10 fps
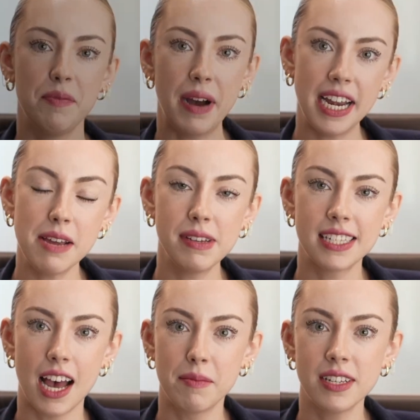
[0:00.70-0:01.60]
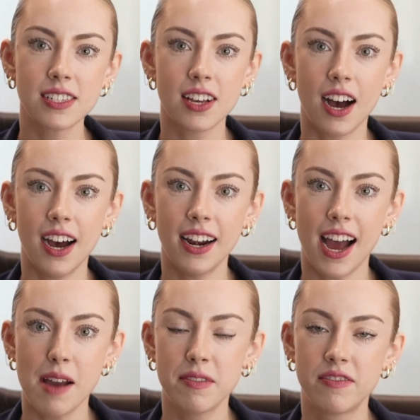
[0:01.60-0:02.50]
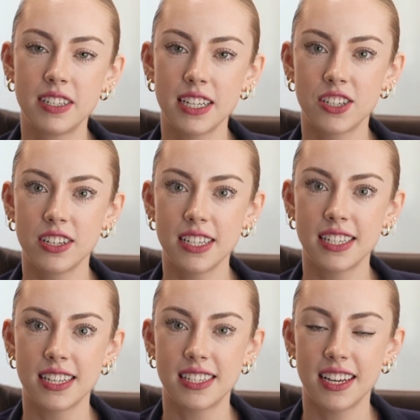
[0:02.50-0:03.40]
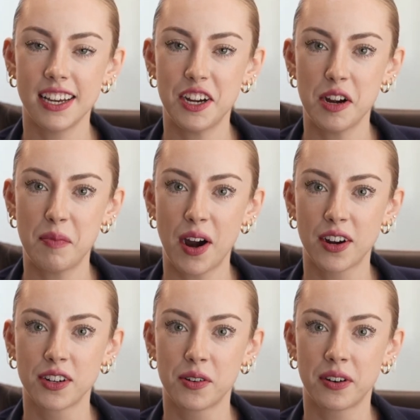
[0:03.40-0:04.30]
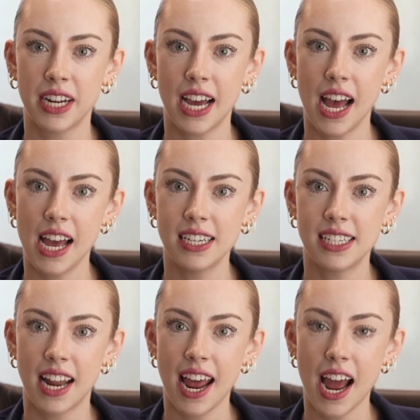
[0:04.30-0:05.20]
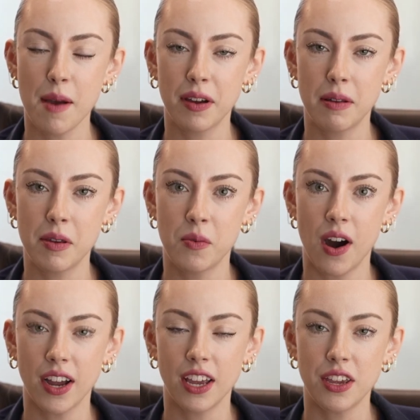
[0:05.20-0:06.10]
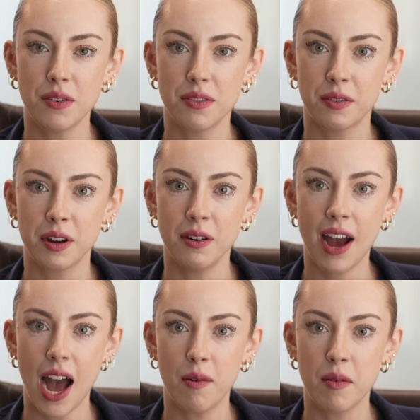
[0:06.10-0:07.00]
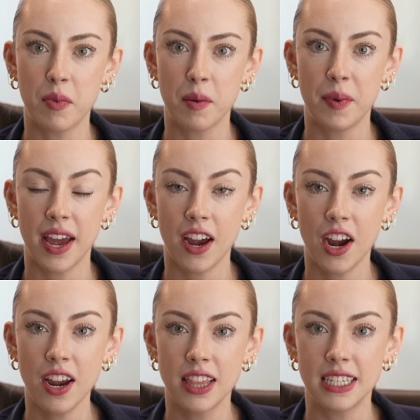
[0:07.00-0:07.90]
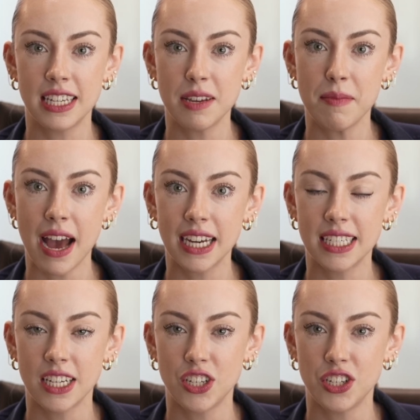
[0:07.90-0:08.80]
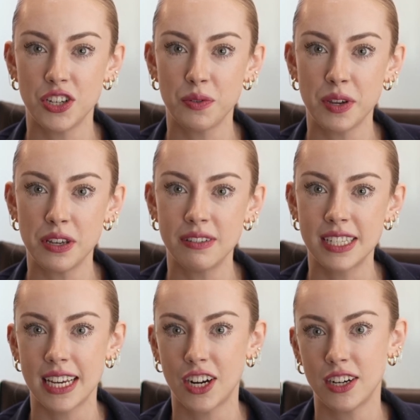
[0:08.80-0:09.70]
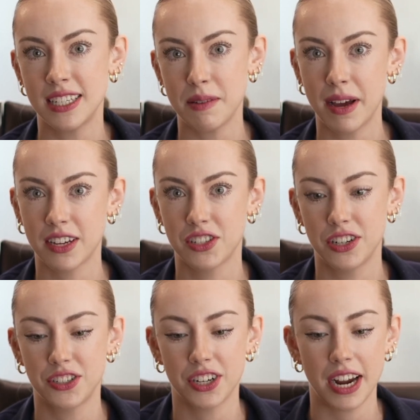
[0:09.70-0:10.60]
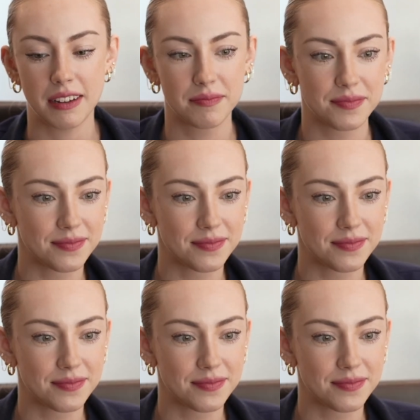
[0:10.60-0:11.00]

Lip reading: My name is Emma Scott. I'm a physician assistant here at Parker Cornea, and today I'm going to be walking you through how we prepare the DMEK tissue we use in our DMEK surgery.